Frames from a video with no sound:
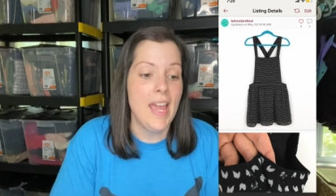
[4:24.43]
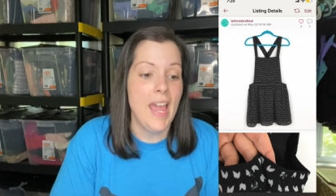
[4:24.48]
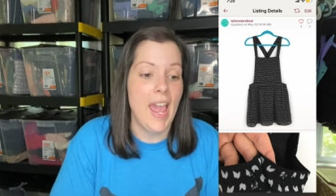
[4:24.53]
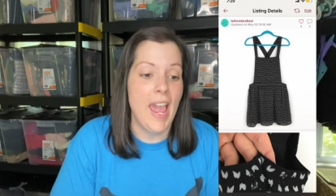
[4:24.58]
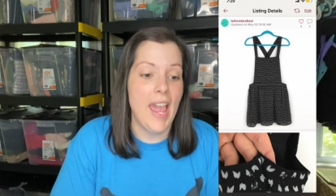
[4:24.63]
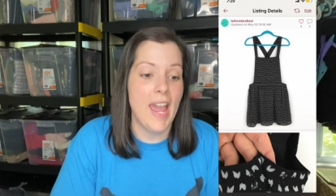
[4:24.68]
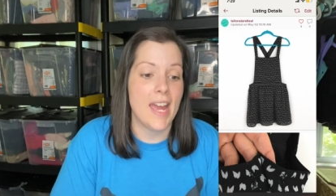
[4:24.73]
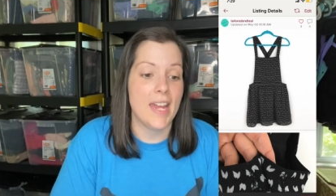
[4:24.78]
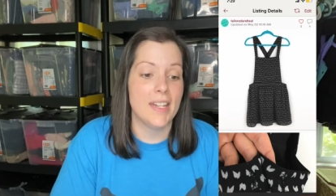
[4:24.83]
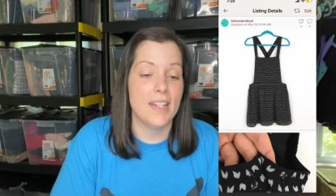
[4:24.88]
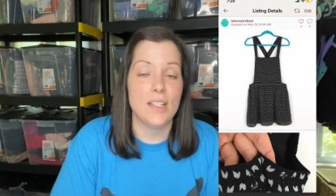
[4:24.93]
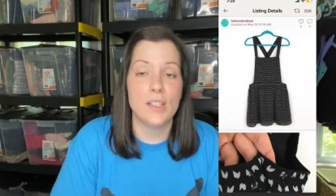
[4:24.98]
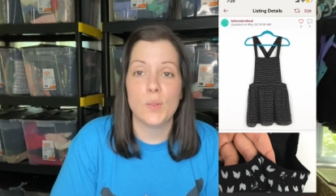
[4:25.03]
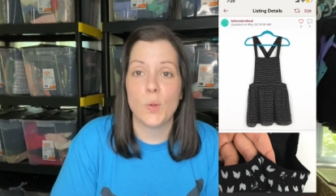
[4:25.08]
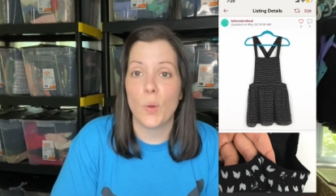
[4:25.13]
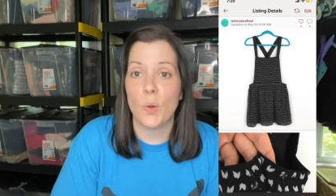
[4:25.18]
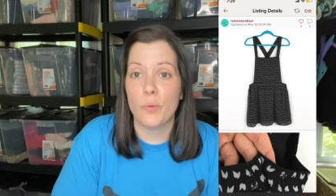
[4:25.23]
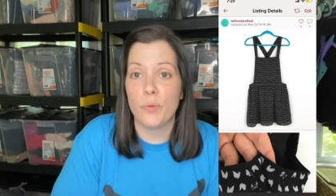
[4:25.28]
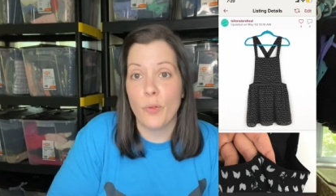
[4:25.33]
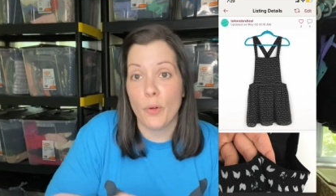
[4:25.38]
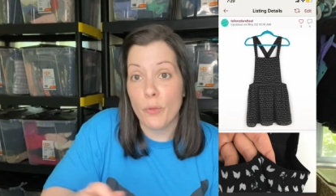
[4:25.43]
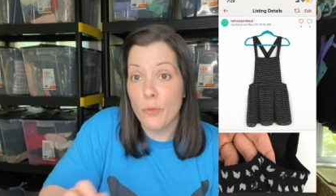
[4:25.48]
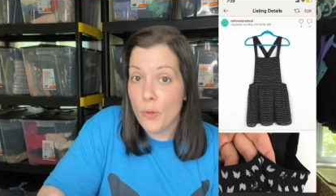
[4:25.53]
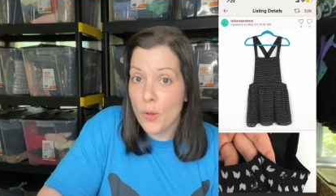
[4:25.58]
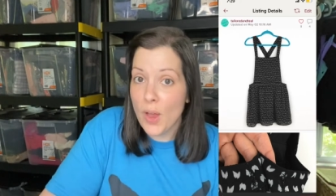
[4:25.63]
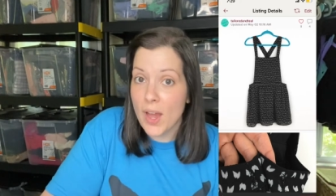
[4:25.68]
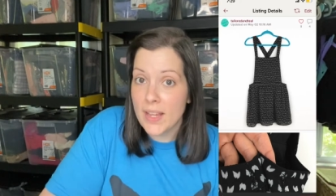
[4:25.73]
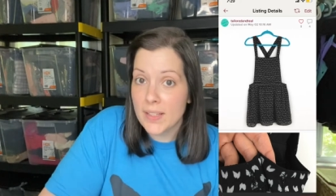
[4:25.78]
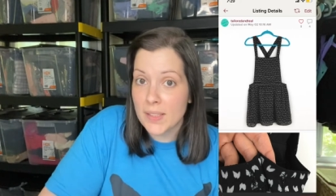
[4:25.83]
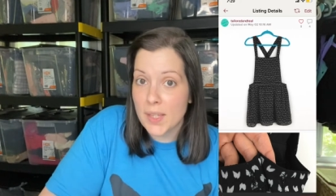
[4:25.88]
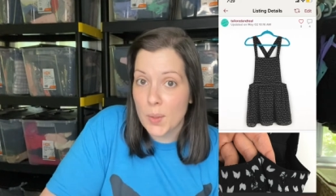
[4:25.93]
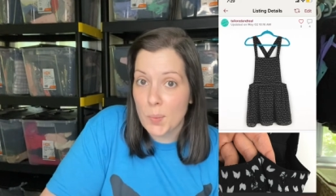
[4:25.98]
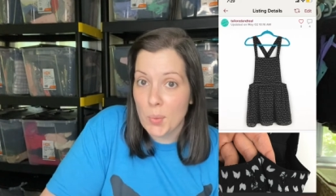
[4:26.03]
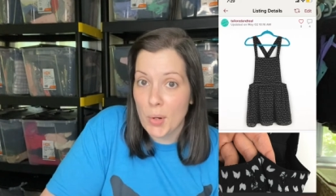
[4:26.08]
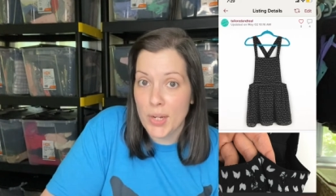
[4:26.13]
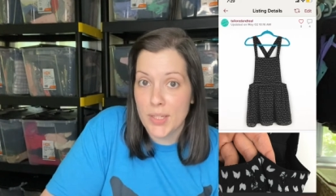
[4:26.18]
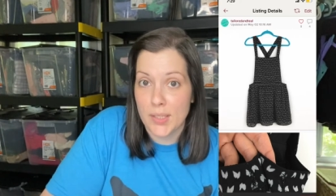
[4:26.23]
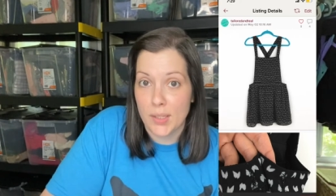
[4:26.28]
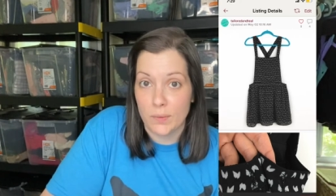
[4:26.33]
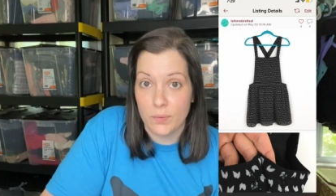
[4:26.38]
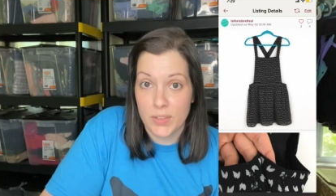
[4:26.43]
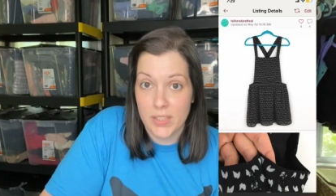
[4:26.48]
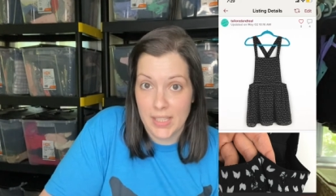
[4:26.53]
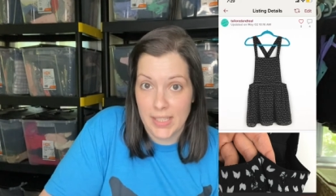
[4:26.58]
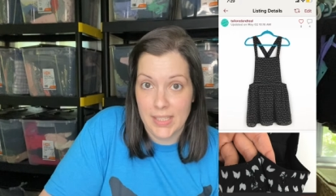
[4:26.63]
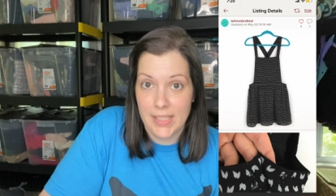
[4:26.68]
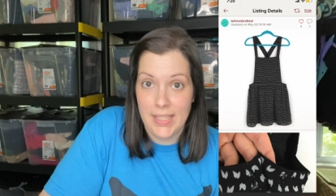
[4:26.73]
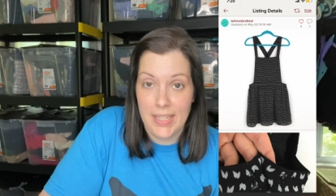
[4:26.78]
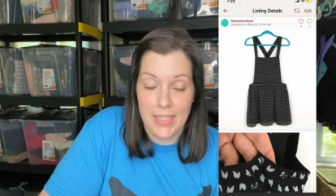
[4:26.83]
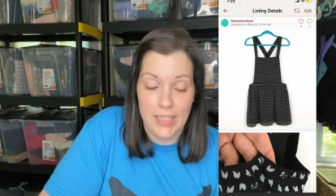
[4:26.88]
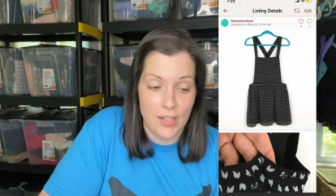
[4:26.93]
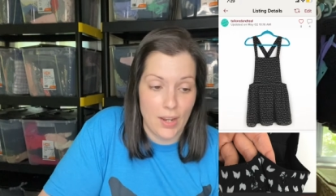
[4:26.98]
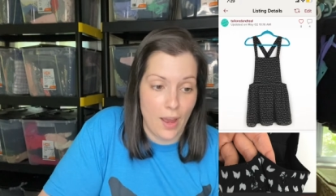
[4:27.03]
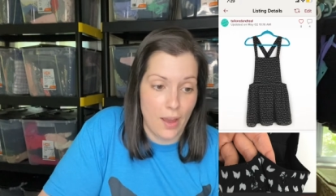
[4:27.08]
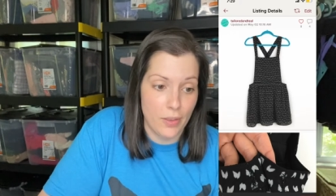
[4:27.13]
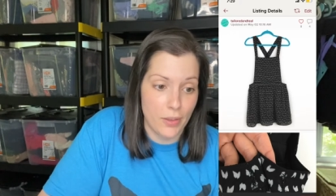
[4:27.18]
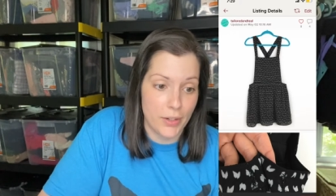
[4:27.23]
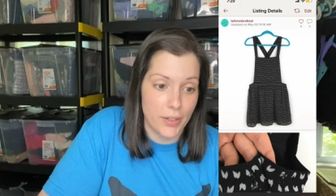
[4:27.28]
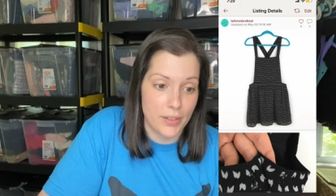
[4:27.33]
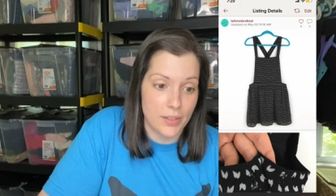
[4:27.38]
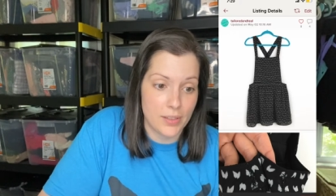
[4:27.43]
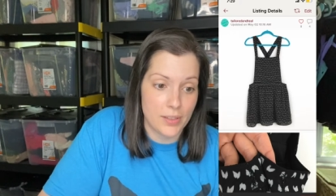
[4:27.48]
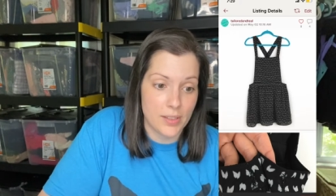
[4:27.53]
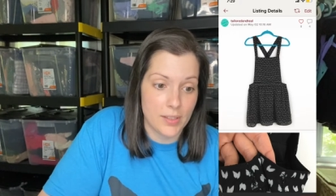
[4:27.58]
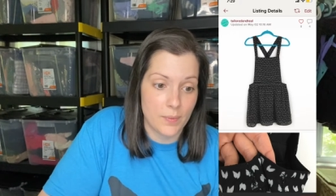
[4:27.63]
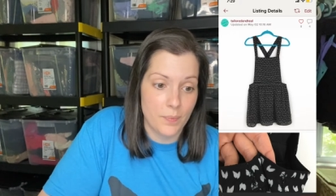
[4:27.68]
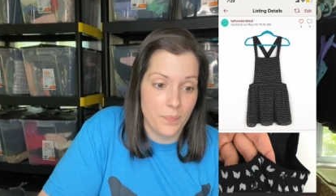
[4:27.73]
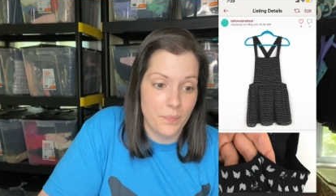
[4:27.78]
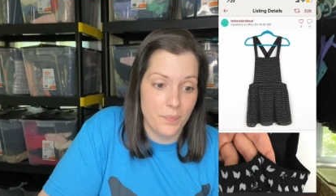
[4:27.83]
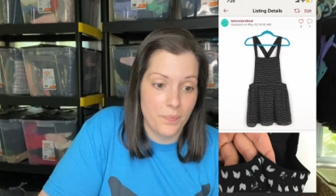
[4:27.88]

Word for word: And it sold for full asking price of $16.